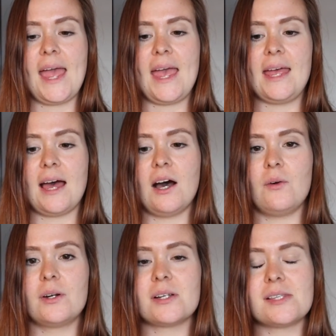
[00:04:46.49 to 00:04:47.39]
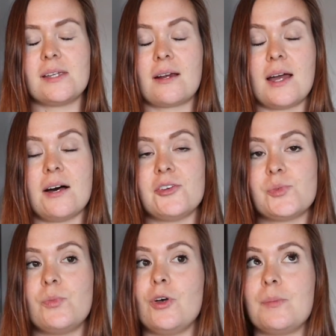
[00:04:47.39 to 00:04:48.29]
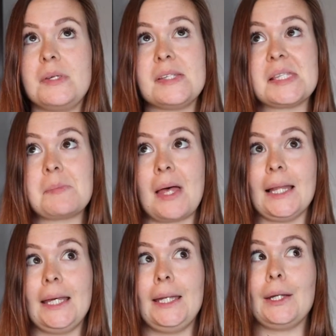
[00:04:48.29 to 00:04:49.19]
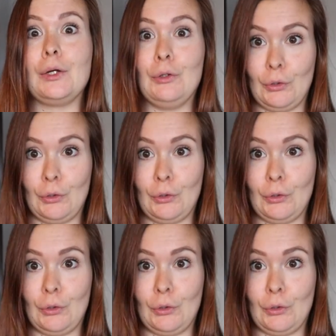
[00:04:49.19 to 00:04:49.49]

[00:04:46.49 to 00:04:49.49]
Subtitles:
8 hours. Your house will be smelling